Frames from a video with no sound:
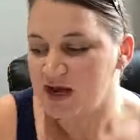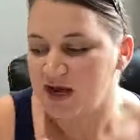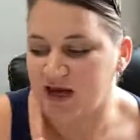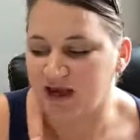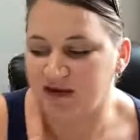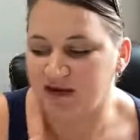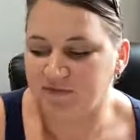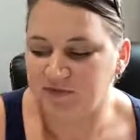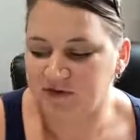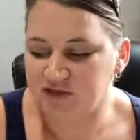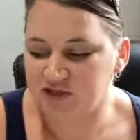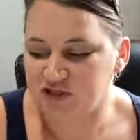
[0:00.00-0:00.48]

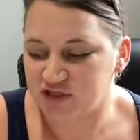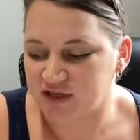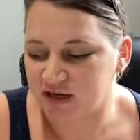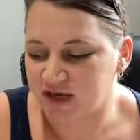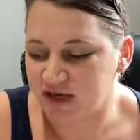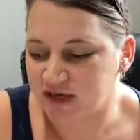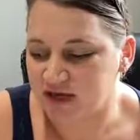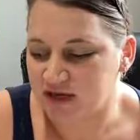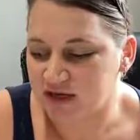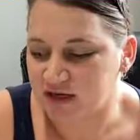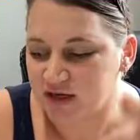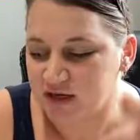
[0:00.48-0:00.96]

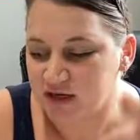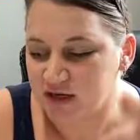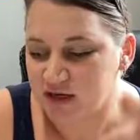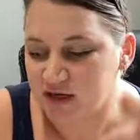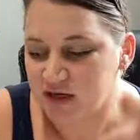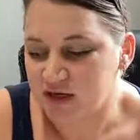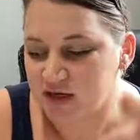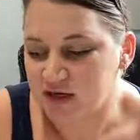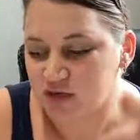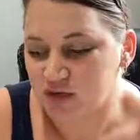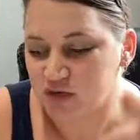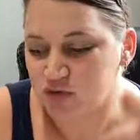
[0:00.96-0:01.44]
FHA,
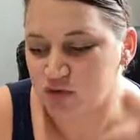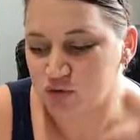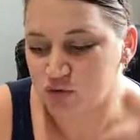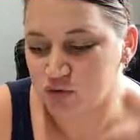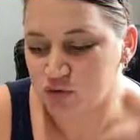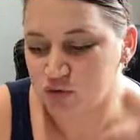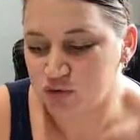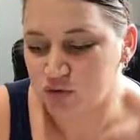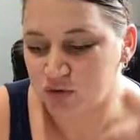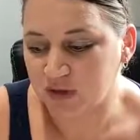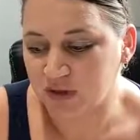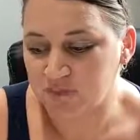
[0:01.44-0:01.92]

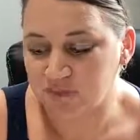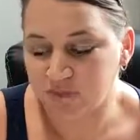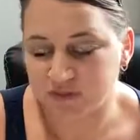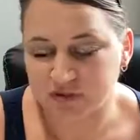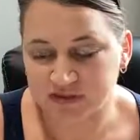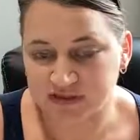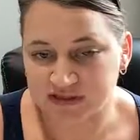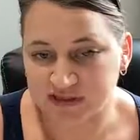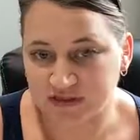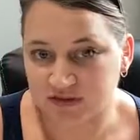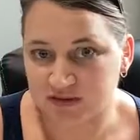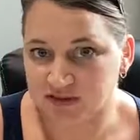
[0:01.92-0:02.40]
you can
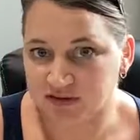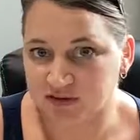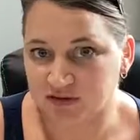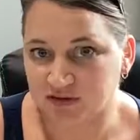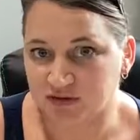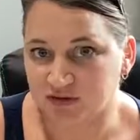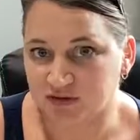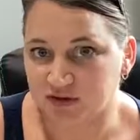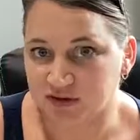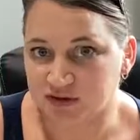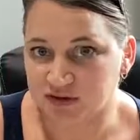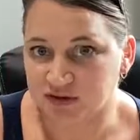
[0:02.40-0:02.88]
put down as
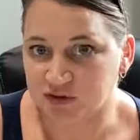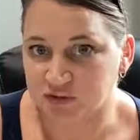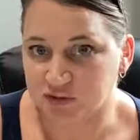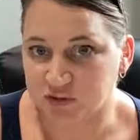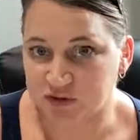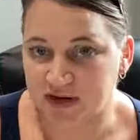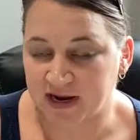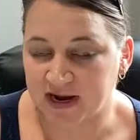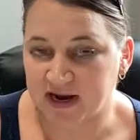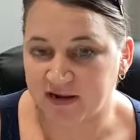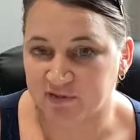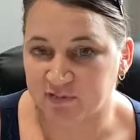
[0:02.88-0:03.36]
little as
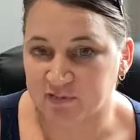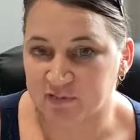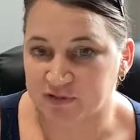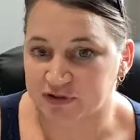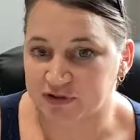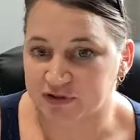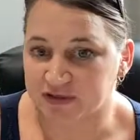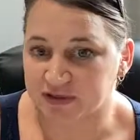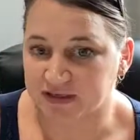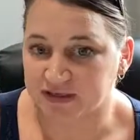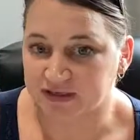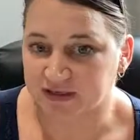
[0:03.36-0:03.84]

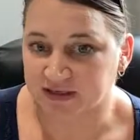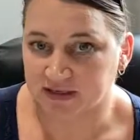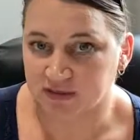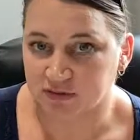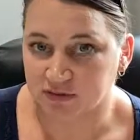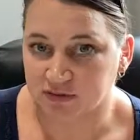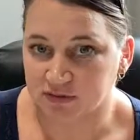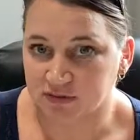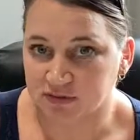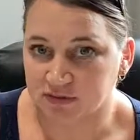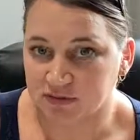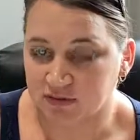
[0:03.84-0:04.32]
3.5%
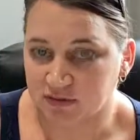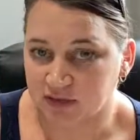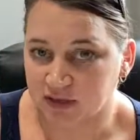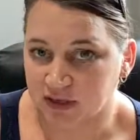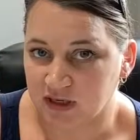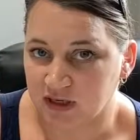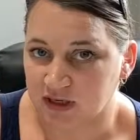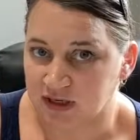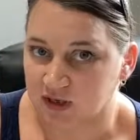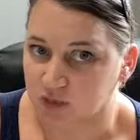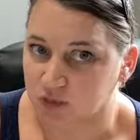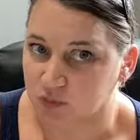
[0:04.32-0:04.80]
down,
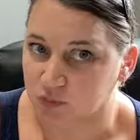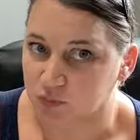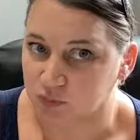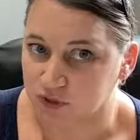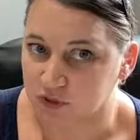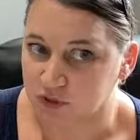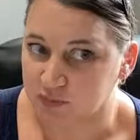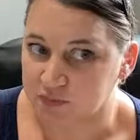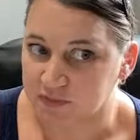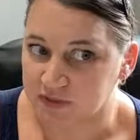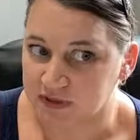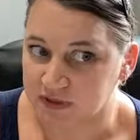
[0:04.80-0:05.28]
and there
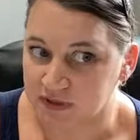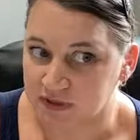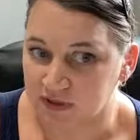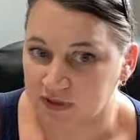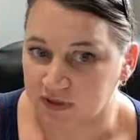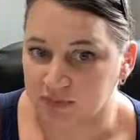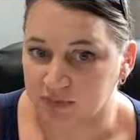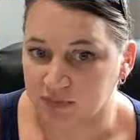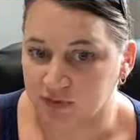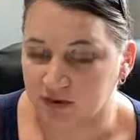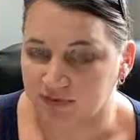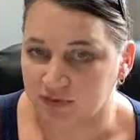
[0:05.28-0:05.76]
will
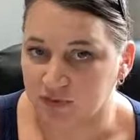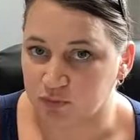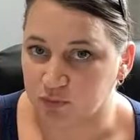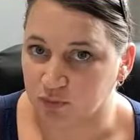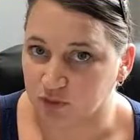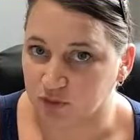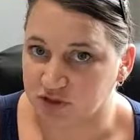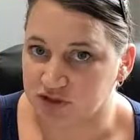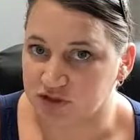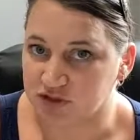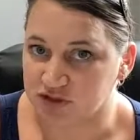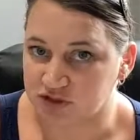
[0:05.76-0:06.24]
be private
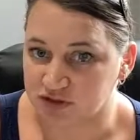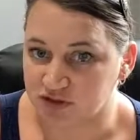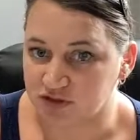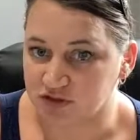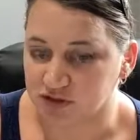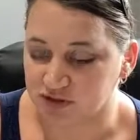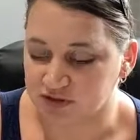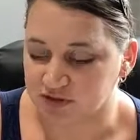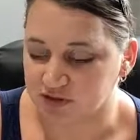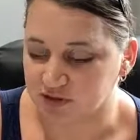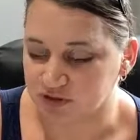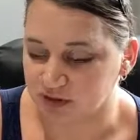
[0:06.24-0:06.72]
mortgage
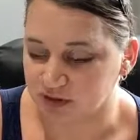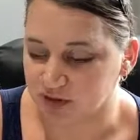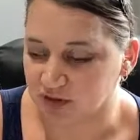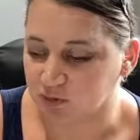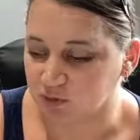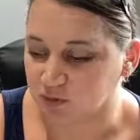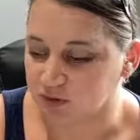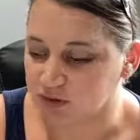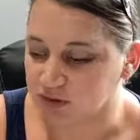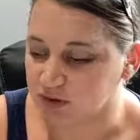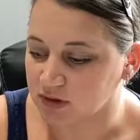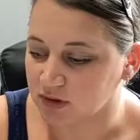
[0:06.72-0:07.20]
insurance on that
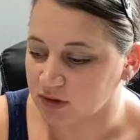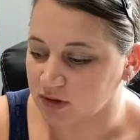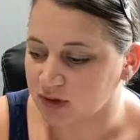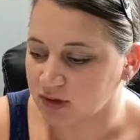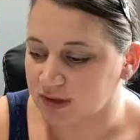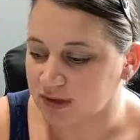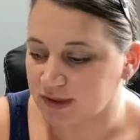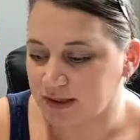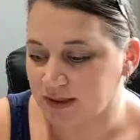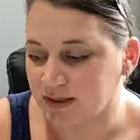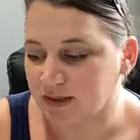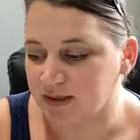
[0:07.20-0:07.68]
one.
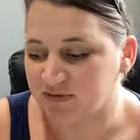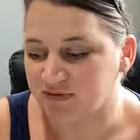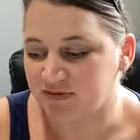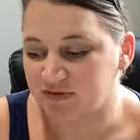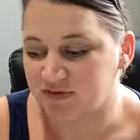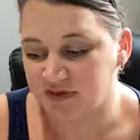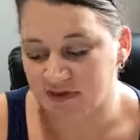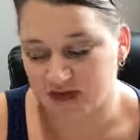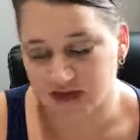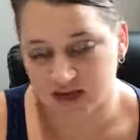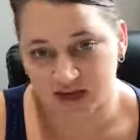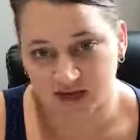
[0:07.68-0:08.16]

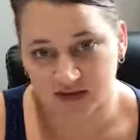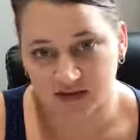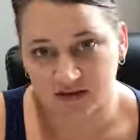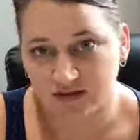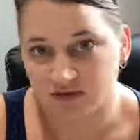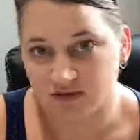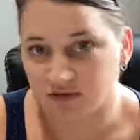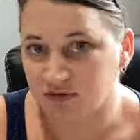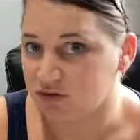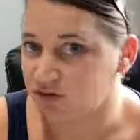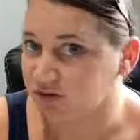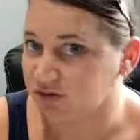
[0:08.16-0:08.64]
VA,
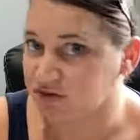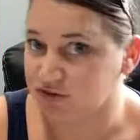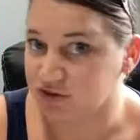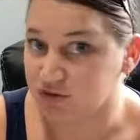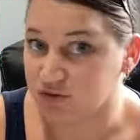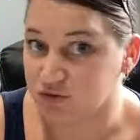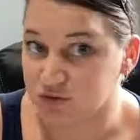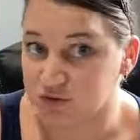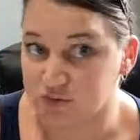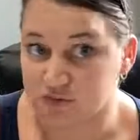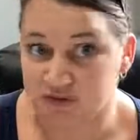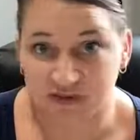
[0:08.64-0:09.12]
you can
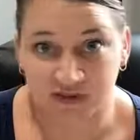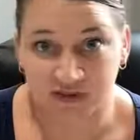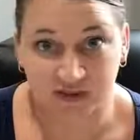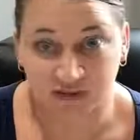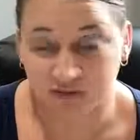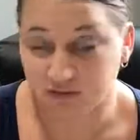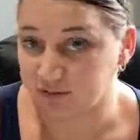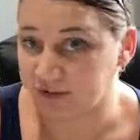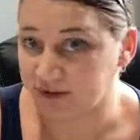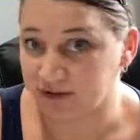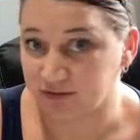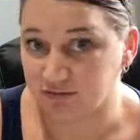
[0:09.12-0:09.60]
do
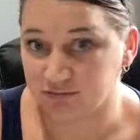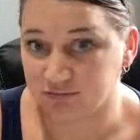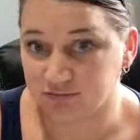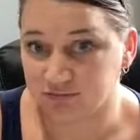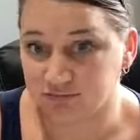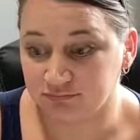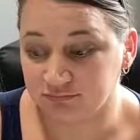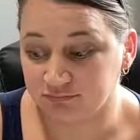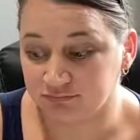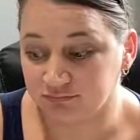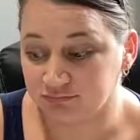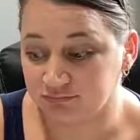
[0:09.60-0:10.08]
0 down.
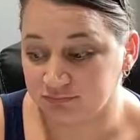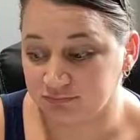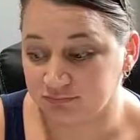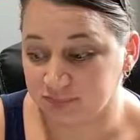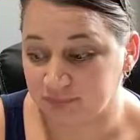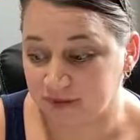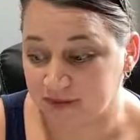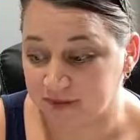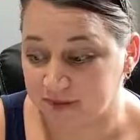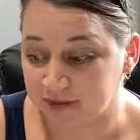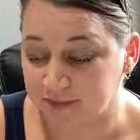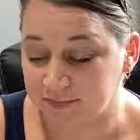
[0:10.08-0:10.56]

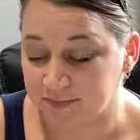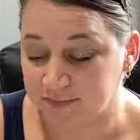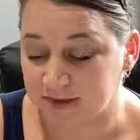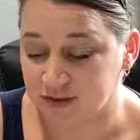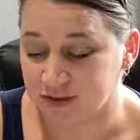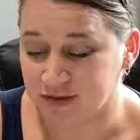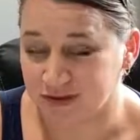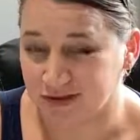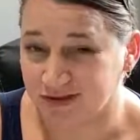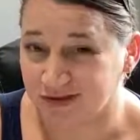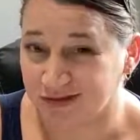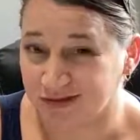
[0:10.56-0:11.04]

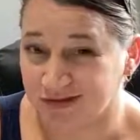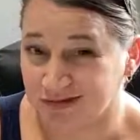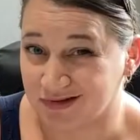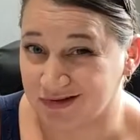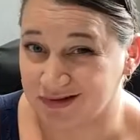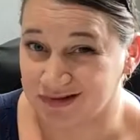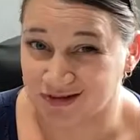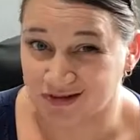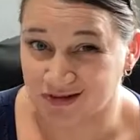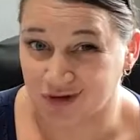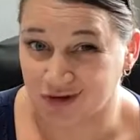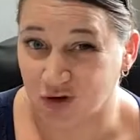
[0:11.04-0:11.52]
Actually,
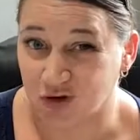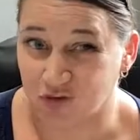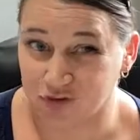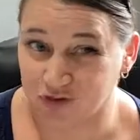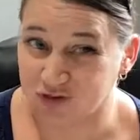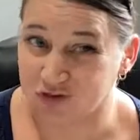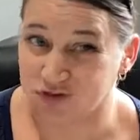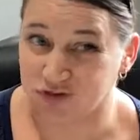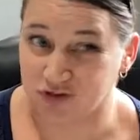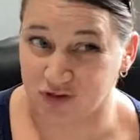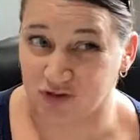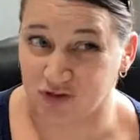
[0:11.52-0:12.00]
it's
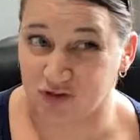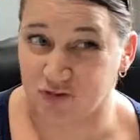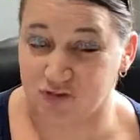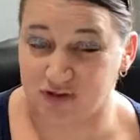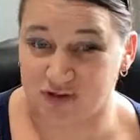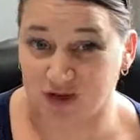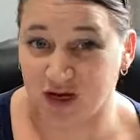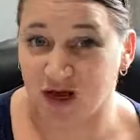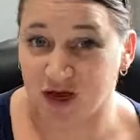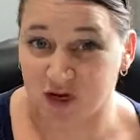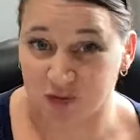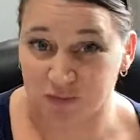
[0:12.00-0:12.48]
usually always
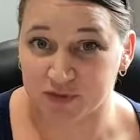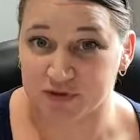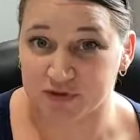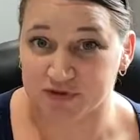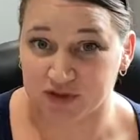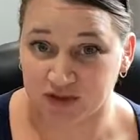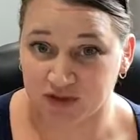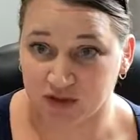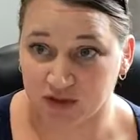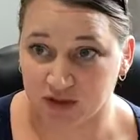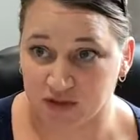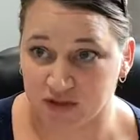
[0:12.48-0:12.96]

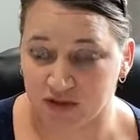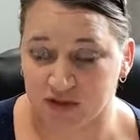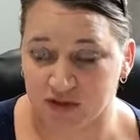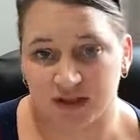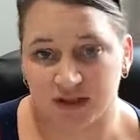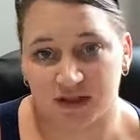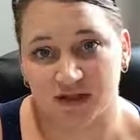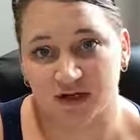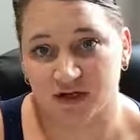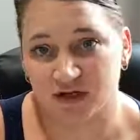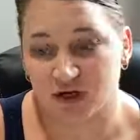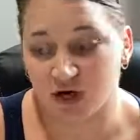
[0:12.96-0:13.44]
100% loan, and
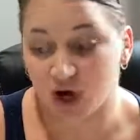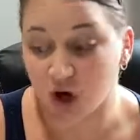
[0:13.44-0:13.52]
then there